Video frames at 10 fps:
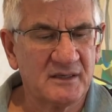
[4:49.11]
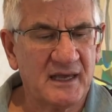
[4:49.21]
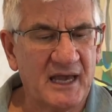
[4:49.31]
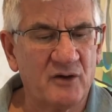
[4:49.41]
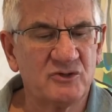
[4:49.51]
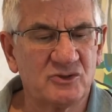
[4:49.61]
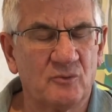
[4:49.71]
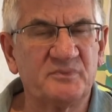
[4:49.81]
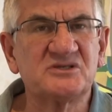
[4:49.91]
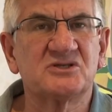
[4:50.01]
How is your
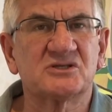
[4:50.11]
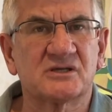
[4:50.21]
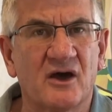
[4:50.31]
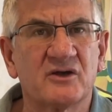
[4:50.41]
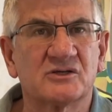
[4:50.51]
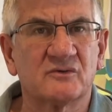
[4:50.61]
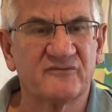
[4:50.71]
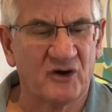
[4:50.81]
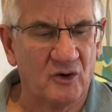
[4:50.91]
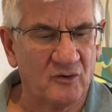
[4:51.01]
business going to
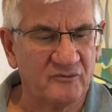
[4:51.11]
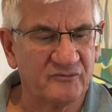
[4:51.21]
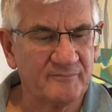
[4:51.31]
evolve?